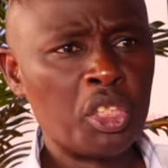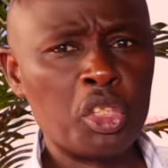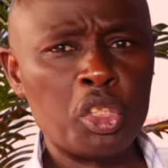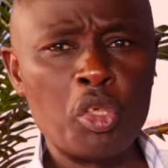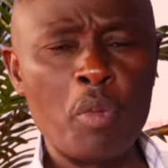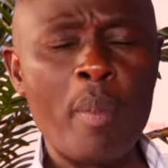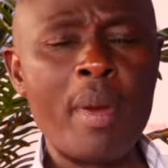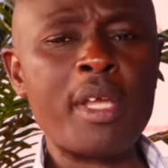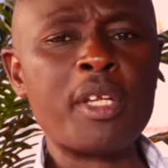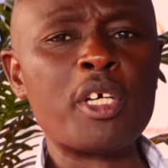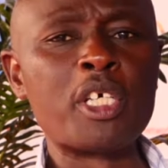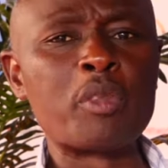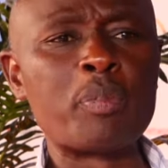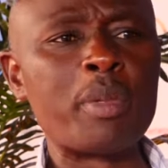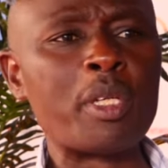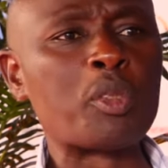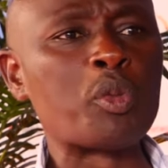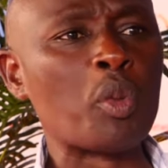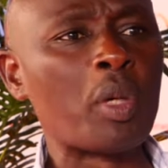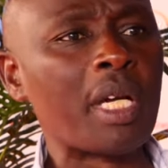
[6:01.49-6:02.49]
You may not
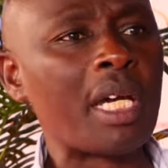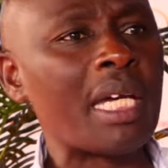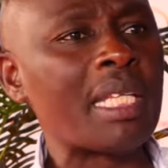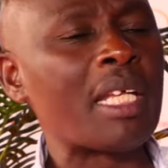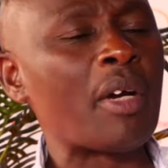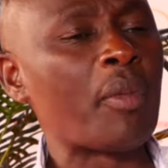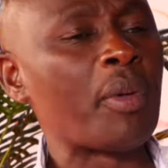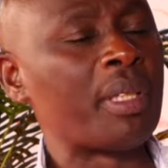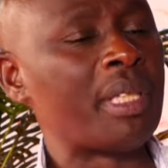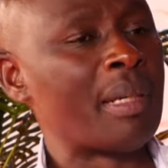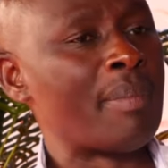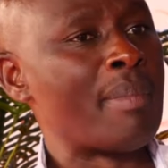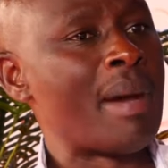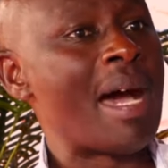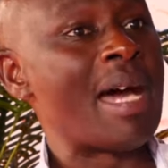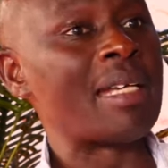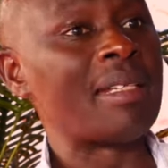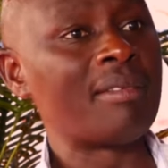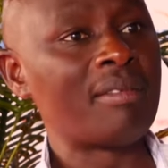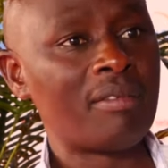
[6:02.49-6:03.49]
be together with the
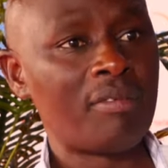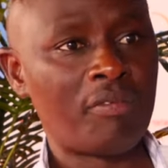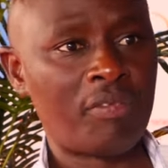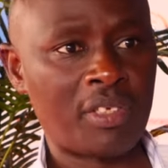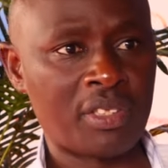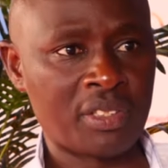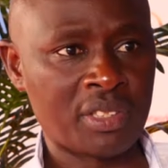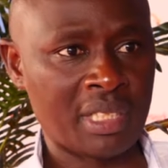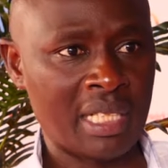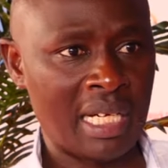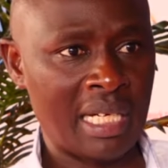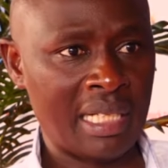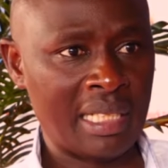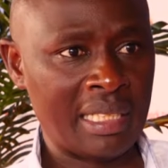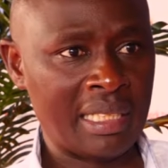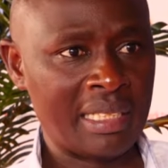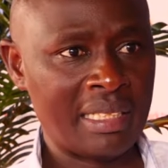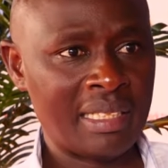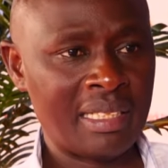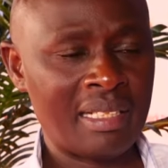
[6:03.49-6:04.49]
man
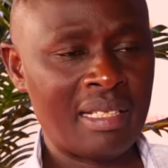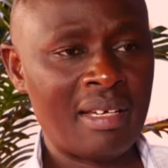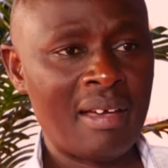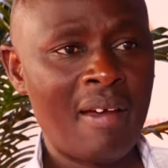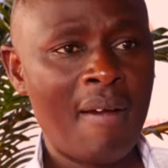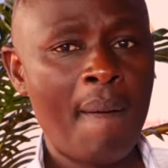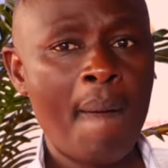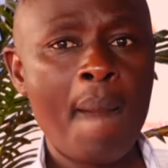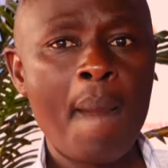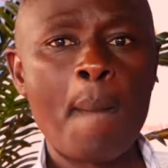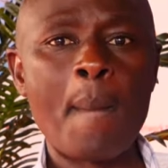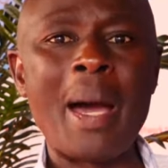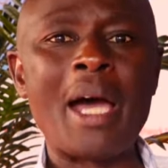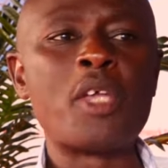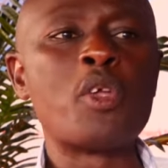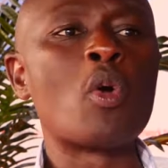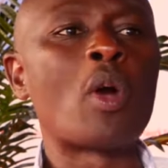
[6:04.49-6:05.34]
physically, but